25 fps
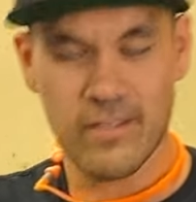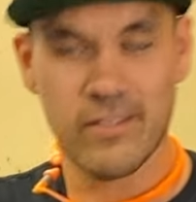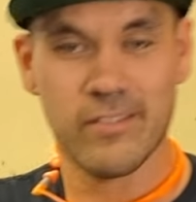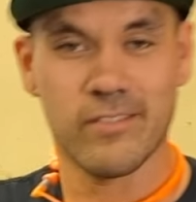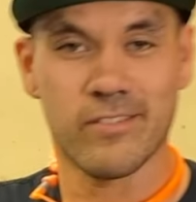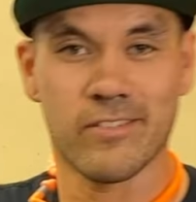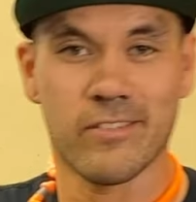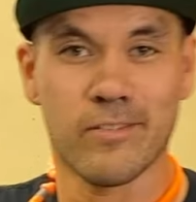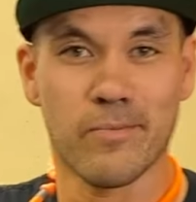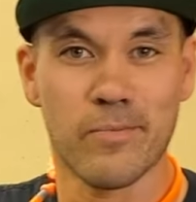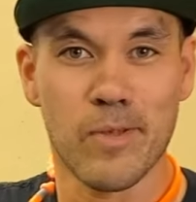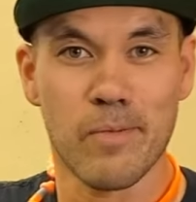
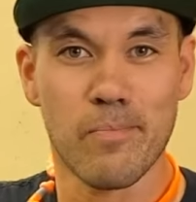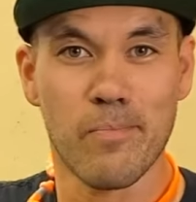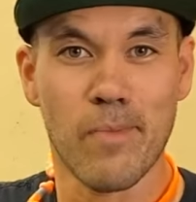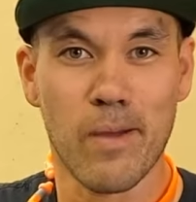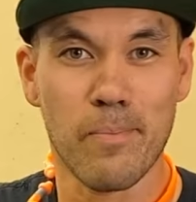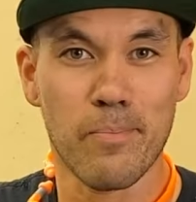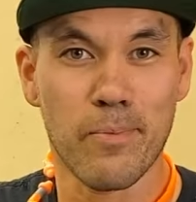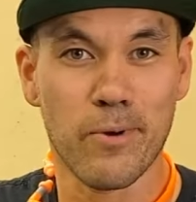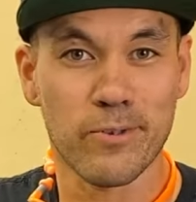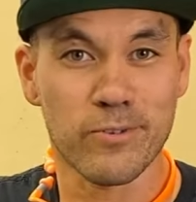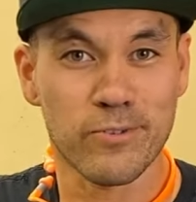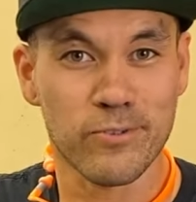It's gonna be in
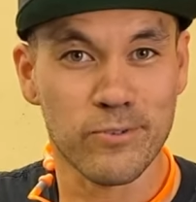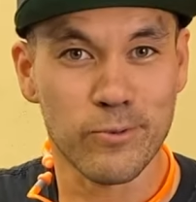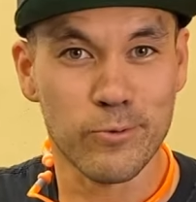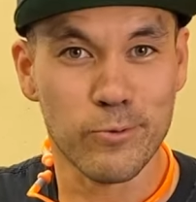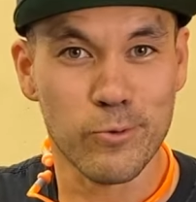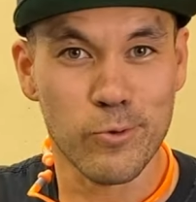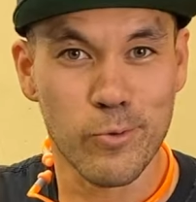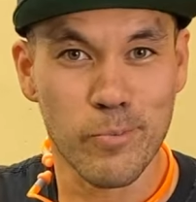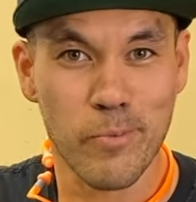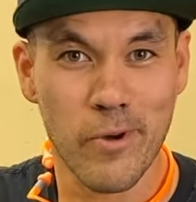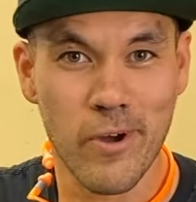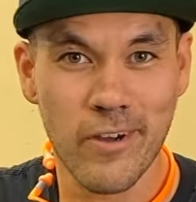my personal
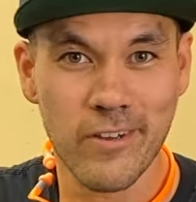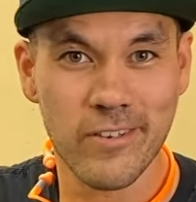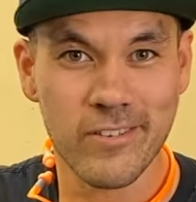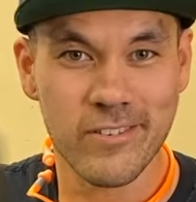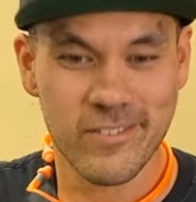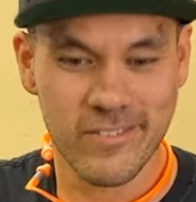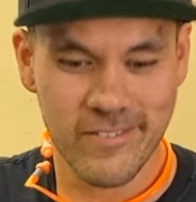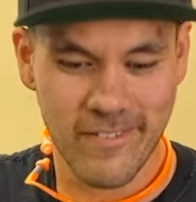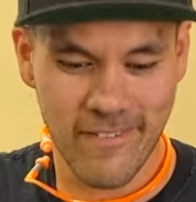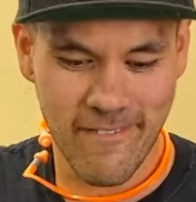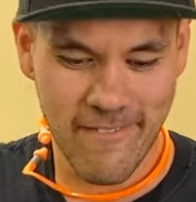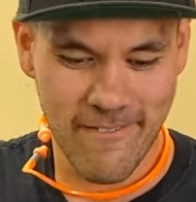
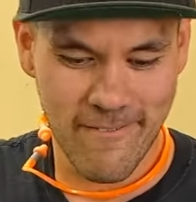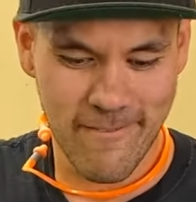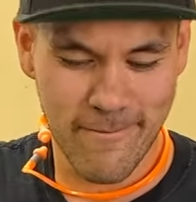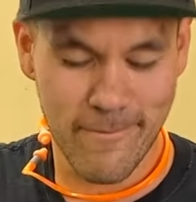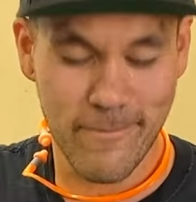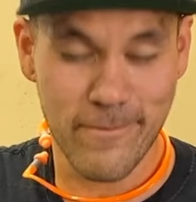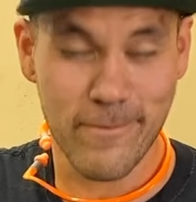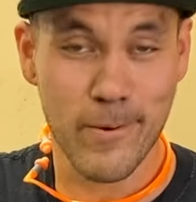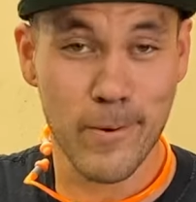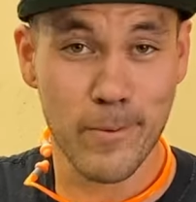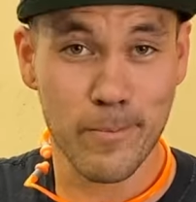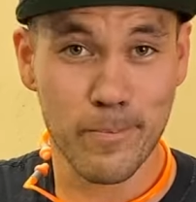toolbox
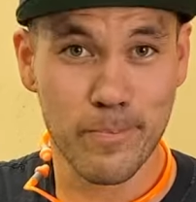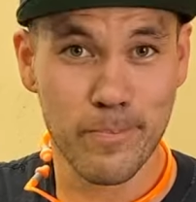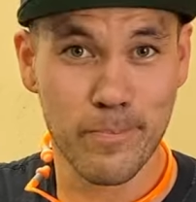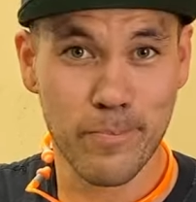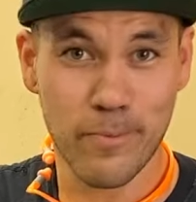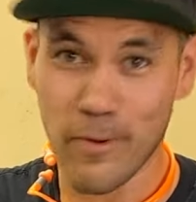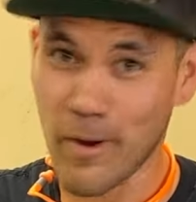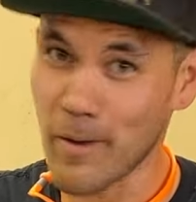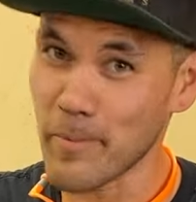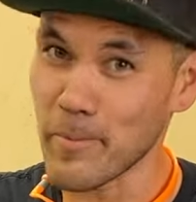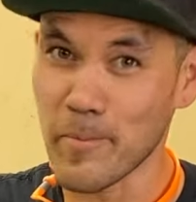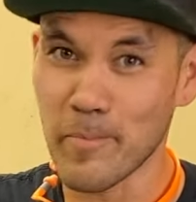for
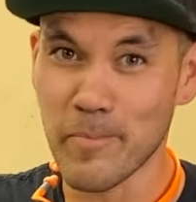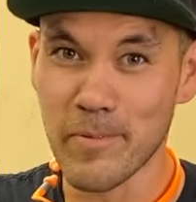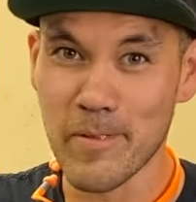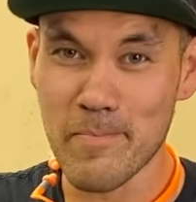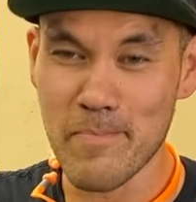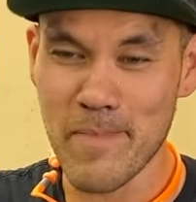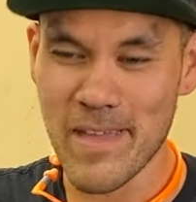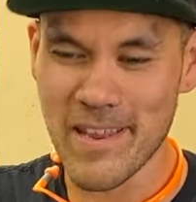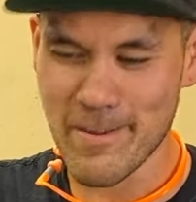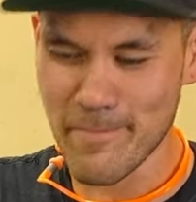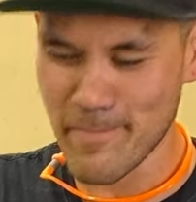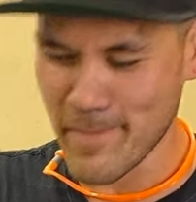probably
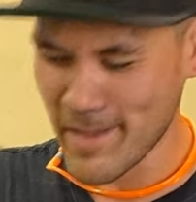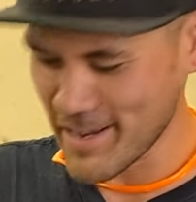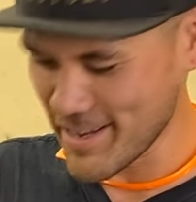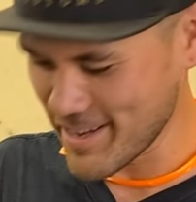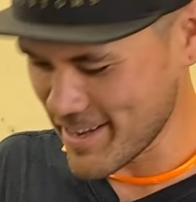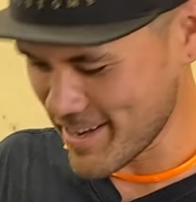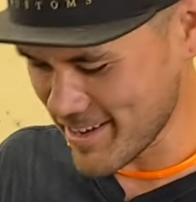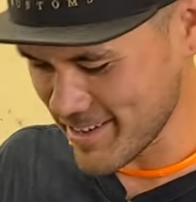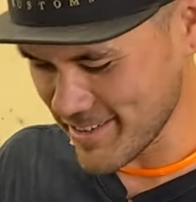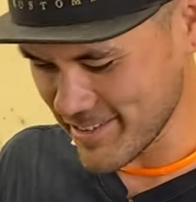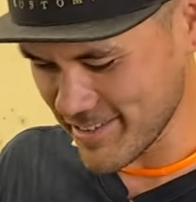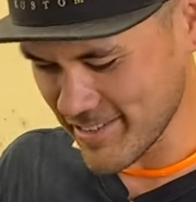many,
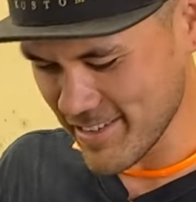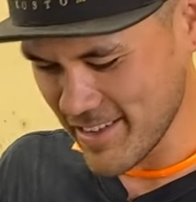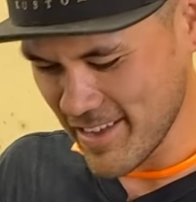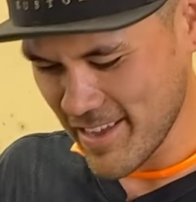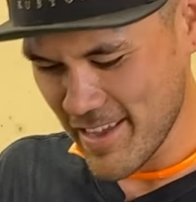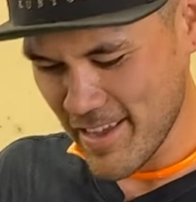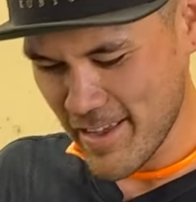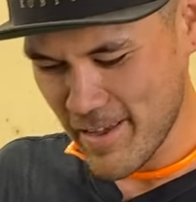many years.